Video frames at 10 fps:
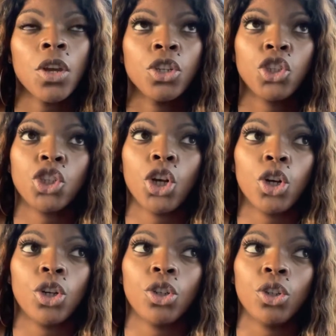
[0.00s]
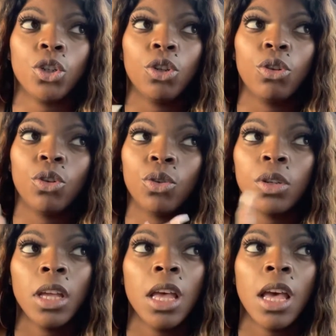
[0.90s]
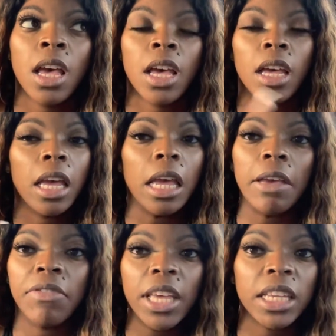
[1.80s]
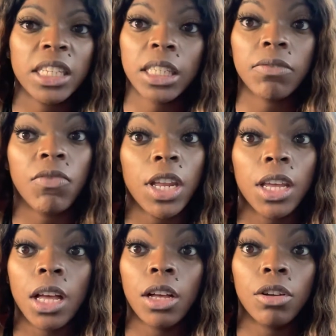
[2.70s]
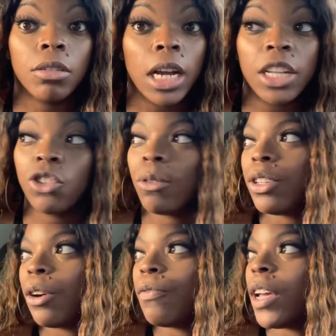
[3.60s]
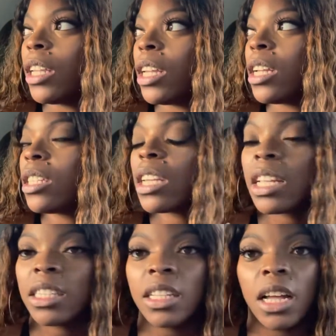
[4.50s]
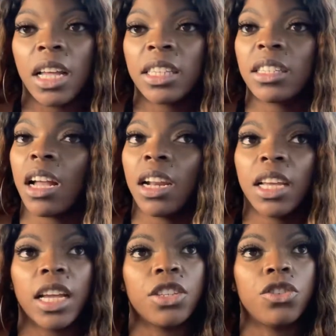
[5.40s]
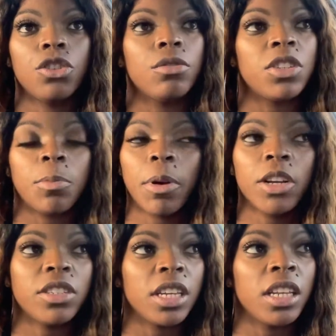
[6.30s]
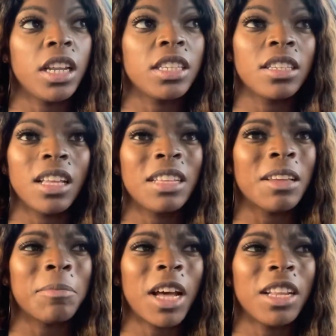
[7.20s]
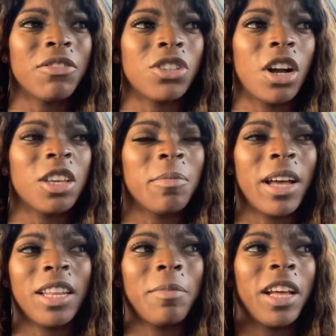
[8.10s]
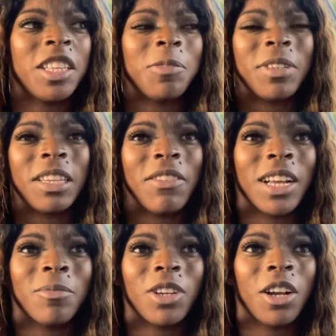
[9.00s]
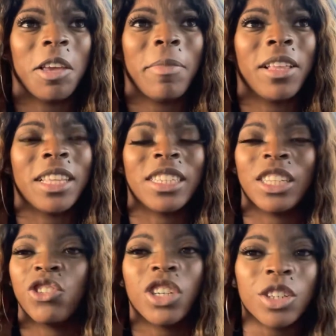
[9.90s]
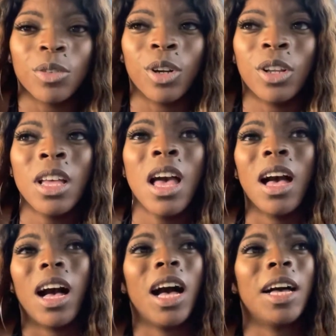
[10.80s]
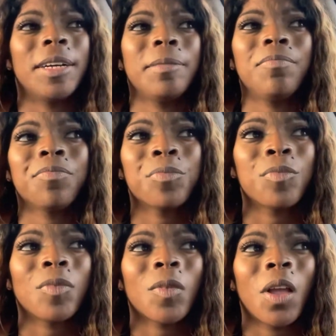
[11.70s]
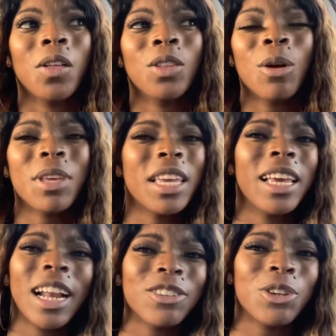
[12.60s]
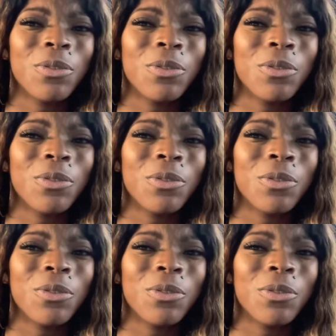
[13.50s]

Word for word: so if this video got you in your feelings it's not it's not against you as a person it's it's i'm not even talking about anybody specific i'm talking about this in general um low-key get out your